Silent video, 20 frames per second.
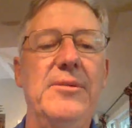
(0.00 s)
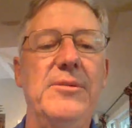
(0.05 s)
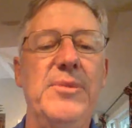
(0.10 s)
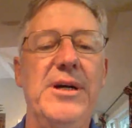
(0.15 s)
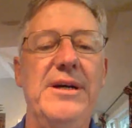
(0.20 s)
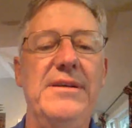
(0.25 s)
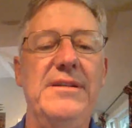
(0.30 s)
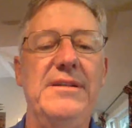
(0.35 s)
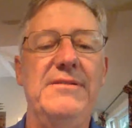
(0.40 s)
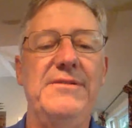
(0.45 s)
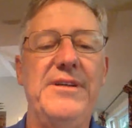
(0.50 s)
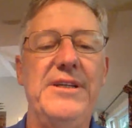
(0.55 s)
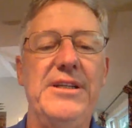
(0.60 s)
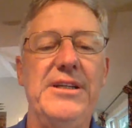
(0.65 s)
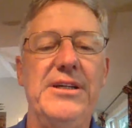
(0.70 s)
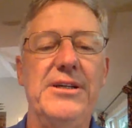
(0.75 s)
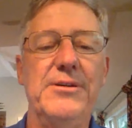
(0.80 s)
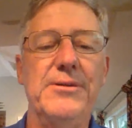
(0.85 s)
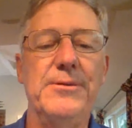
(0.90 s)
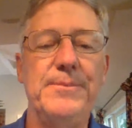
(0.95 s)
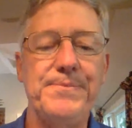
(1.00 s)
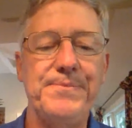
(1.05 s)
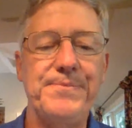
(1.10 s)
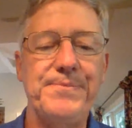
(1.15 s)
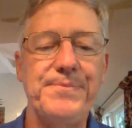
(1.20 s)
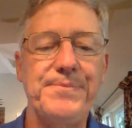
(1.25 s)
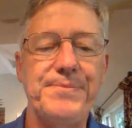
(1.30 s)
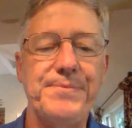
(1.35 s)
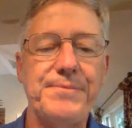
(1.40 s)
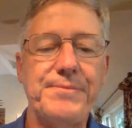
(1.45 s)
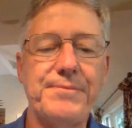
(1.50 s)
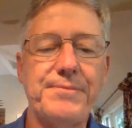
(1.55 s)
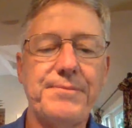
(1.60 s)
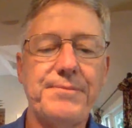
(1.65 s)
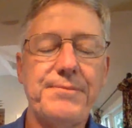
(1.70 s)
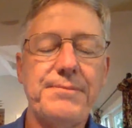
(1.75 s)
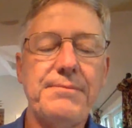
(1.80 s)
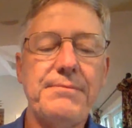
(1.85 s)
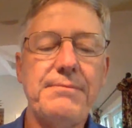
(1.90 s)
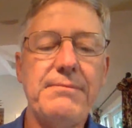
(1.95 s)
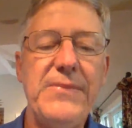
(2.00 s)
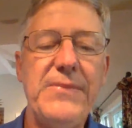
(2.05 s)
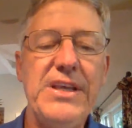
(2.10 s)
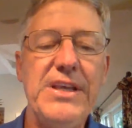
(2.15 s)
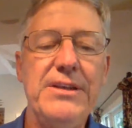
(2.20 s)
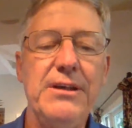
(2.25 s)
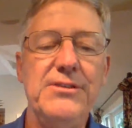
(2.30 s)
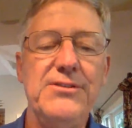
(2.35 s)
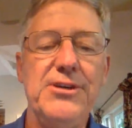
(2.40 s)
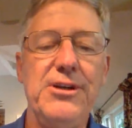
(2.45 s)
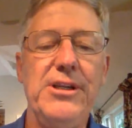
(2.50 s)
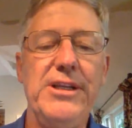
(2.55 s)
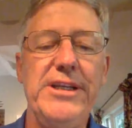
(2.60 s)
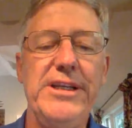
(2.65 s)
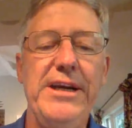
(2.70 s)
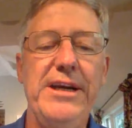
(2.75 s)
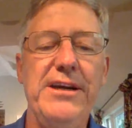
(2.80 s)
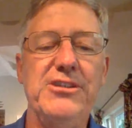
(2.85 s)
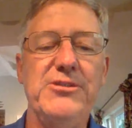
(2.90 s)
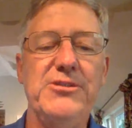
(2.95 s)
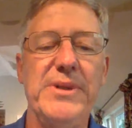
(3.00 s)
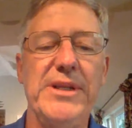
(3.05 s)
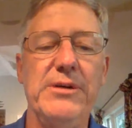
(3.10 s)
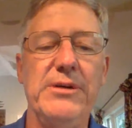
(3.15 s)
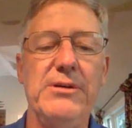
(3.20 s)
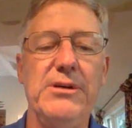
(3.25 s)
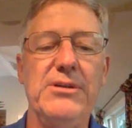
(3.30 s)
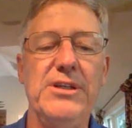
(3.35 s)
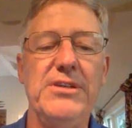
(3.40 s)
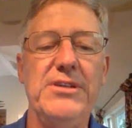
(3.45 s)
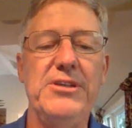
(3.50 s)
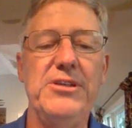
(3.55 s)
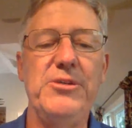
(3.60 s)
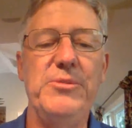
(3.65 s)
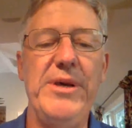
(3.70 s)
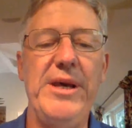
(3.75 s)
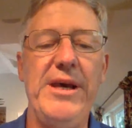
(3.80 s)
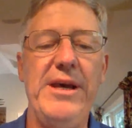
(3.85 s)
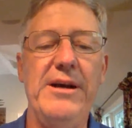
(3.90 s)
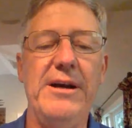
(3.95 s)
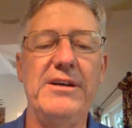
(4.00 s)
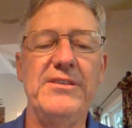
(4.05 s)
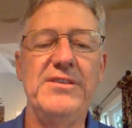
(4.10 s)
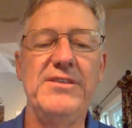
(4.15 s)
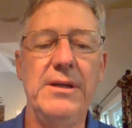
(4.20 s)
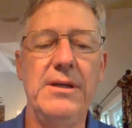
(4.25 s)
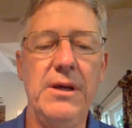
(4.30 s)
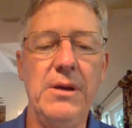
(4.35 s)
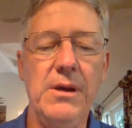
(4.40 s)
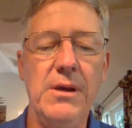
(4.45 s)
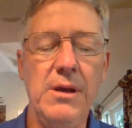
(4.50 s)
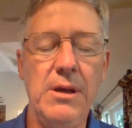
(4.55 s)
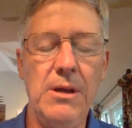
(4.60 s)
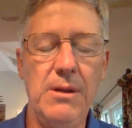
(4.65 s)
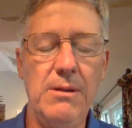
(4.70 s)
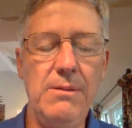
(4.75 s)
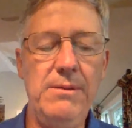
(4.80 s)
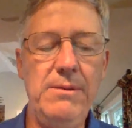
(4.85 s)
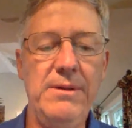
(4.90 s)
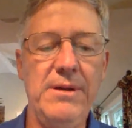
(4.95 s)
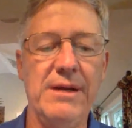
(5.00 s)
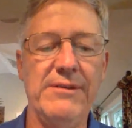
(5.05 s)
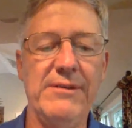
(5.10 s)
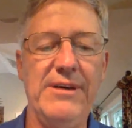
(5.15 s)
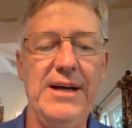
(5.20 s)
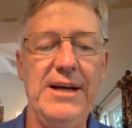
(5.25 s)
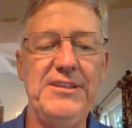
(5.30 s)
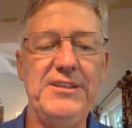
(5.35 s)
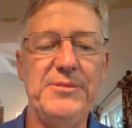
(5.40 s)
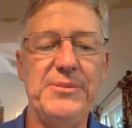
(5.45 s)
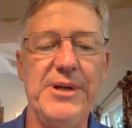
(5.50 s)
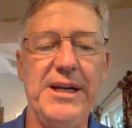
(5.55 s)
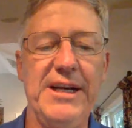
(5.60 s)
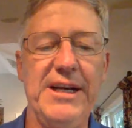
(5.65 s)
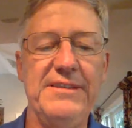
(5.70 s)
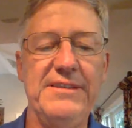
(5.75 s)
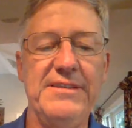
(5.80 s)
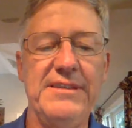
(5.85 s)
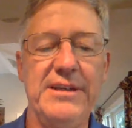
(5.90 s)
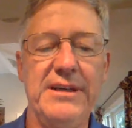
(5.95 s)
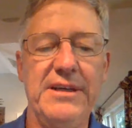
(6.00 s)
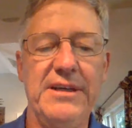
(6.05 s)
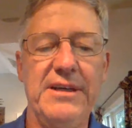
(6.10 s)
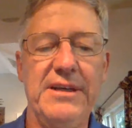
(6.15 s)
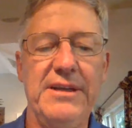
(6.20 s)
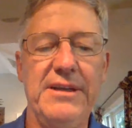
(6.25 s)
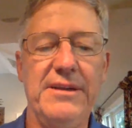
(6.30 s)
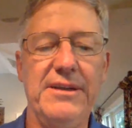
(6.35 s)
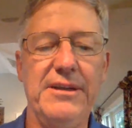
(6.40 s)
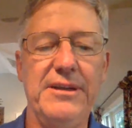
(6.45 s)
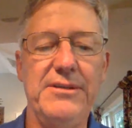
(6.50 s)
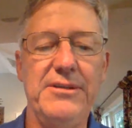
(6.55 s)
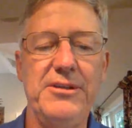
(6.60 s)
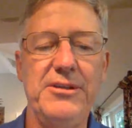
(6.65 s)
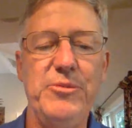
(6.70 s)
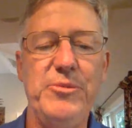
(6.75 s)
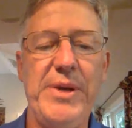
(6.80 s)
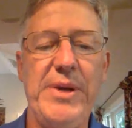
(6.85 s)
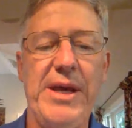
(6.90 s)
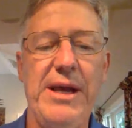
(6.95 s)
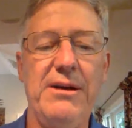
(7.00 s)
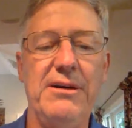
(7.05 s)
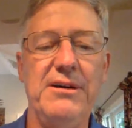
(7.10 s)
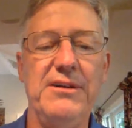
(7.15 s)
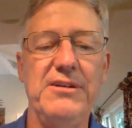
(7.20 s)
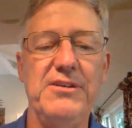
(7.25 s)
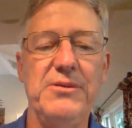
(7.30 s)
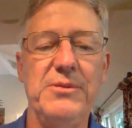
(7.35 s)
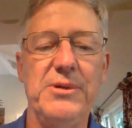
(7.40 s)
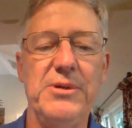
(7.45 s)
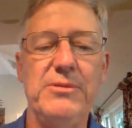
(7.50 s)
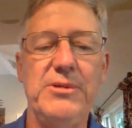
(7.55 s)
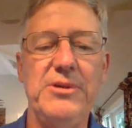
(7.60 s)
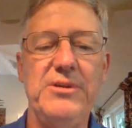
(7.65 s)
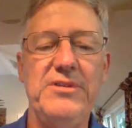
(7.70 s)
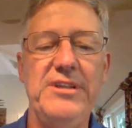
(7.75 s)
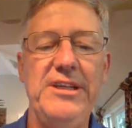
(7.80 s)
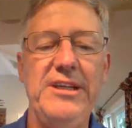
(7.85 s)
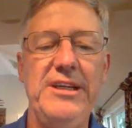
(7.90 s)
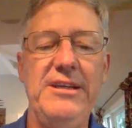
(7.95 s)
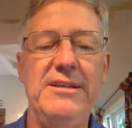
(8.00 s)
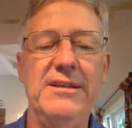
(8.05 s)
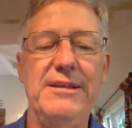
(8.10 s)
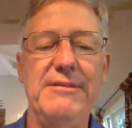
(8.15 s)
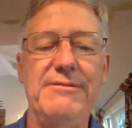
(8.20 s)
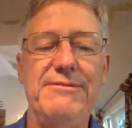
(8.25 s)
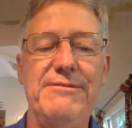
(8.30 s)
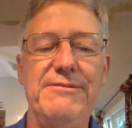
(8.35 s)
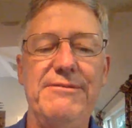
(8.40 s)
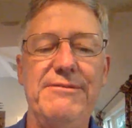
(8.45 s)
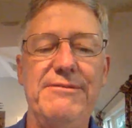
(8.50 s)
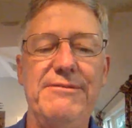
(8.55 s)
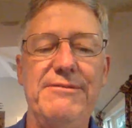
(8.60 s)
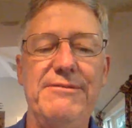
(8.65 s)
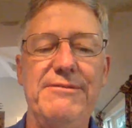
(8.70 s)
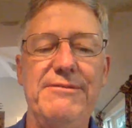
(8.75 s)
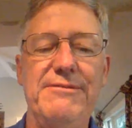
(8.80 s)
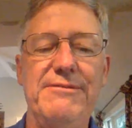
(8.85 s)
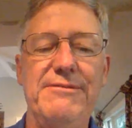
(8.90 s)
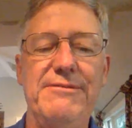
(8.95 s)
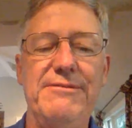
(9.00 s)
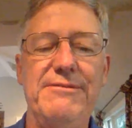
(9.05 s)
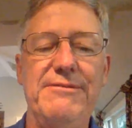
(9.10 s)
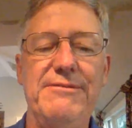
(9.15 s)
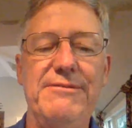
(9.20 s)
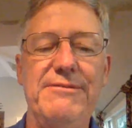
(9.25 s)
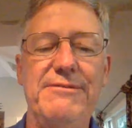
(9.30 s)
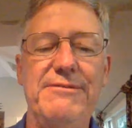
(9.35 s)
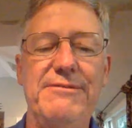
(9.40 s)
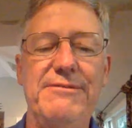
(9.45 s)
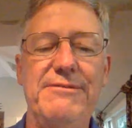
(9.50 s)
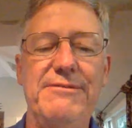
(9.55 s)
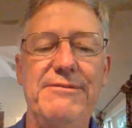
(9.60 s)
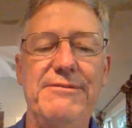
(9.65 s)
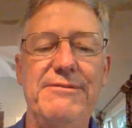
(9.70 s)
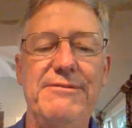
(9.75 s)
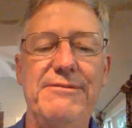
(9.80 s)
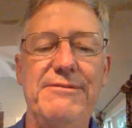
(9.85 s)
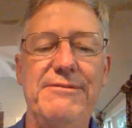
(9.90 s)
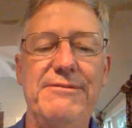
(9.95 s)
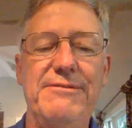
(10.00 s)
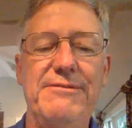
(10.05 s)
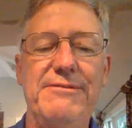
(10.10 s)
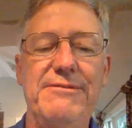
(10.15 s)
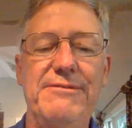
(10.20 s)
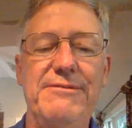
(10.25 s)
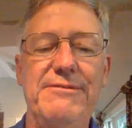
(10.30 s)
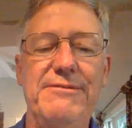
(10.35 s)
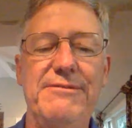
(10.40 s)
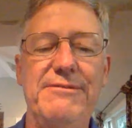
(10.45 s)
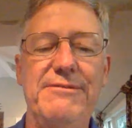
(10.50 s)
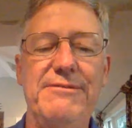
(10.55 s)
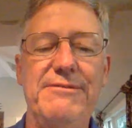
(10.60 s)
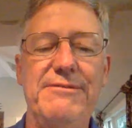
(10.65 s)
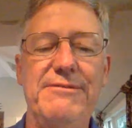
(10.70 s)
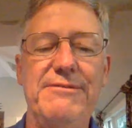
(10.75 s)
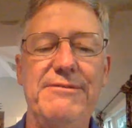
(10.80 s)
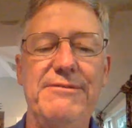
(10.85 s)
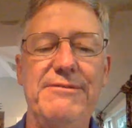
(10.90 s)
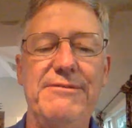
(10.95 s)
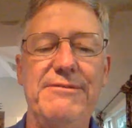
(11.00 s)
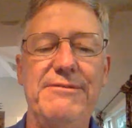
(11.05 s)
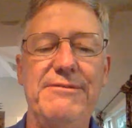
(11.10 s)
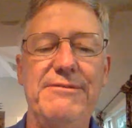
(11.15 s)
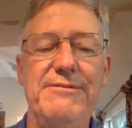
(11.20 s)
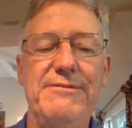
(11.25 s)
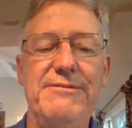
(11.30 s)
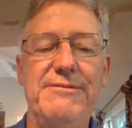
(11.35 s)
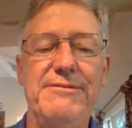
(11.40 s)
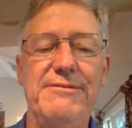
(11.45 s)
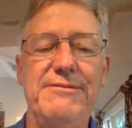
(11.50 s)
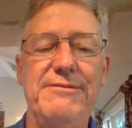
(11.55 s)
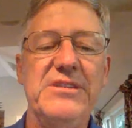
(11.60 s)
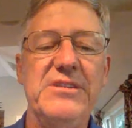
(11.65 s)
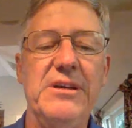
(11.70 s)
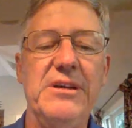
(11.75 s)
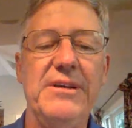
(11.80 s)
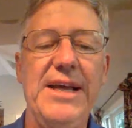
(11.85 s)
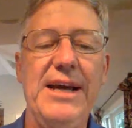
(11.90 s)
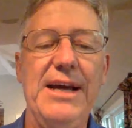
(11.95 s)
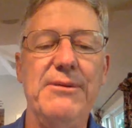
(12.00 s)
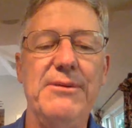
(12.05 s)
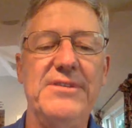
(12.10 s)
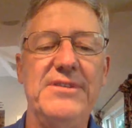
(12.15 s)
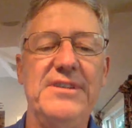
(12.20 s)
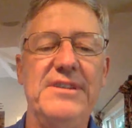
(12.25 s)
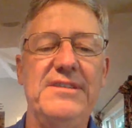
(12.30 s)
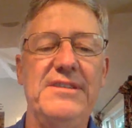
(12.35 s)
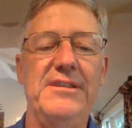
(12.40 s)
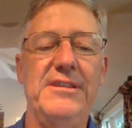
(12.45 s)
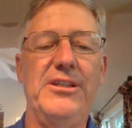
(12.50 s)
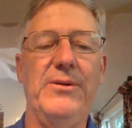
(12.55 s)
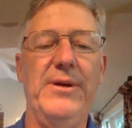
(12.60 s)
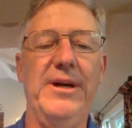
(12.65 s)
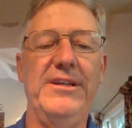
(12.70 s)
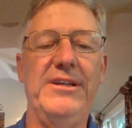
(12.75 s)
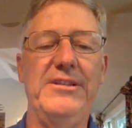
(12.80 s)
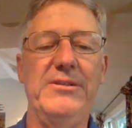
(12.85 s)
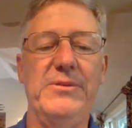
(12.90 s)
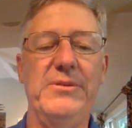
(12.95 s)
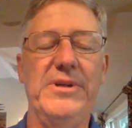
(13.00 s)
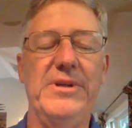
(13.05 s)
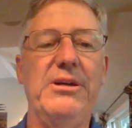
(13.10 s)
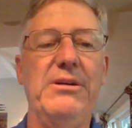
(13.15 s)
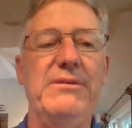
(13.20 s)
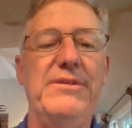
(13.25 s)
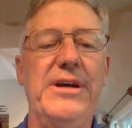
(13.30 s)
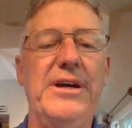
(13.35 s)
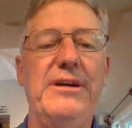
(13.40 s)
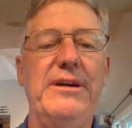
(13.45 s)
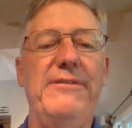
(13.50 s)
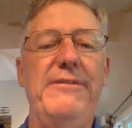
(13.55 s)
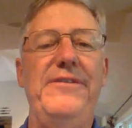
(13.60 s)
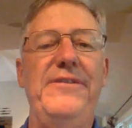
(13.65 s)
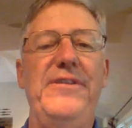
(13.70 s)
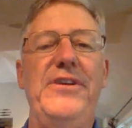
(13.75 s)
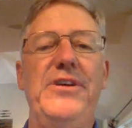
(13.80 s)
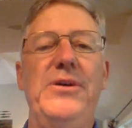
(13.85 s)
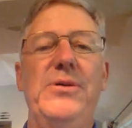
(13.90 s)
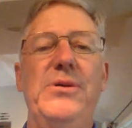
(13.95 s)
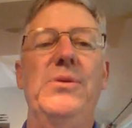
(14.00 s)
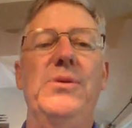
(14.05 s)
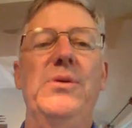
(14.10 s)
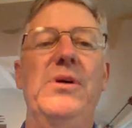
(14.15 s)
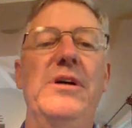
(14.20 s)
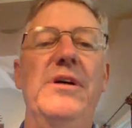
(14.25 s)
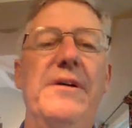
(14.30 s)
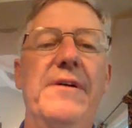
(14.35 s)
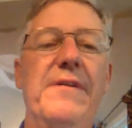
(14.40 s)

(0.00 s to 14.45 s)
Martha's Vineyard, in those early years when there were only 2 pairs of ospreys, the 2 pairs were routinely fledging 3 or 4 young every year. So that was a situation where there were very few,